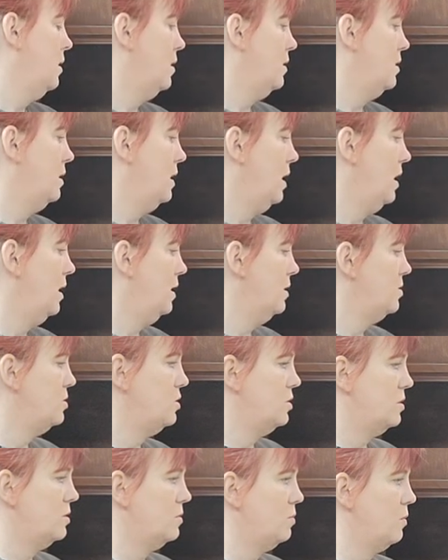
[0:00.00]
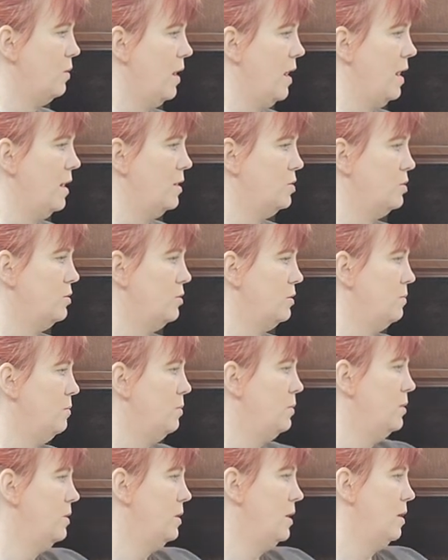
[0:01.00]
the hinges were actually
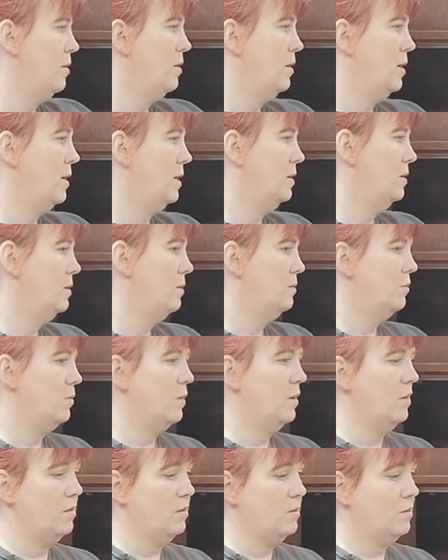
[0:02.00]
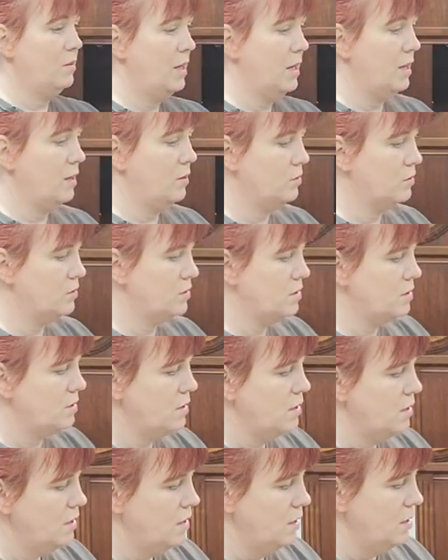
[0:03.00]
put on with nails.
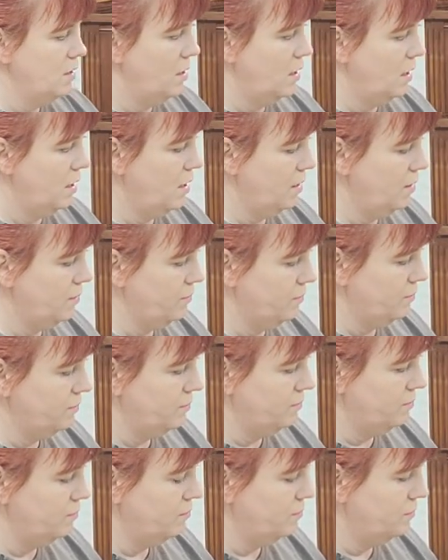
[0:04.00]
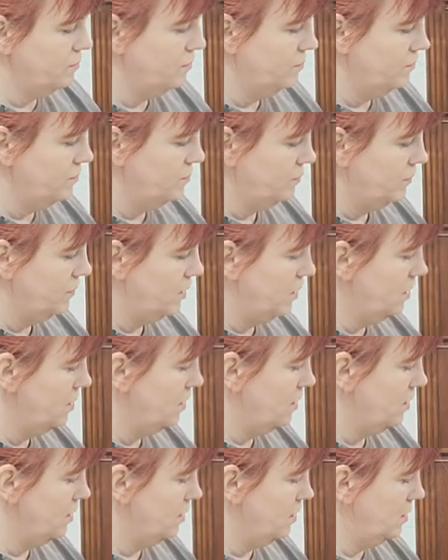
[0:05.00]
Um,
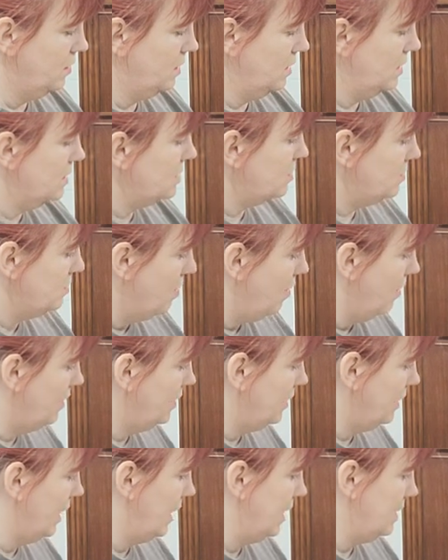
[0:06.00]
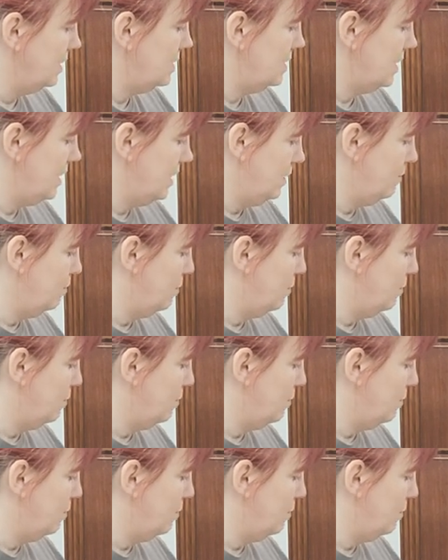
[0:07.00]
It's not an antique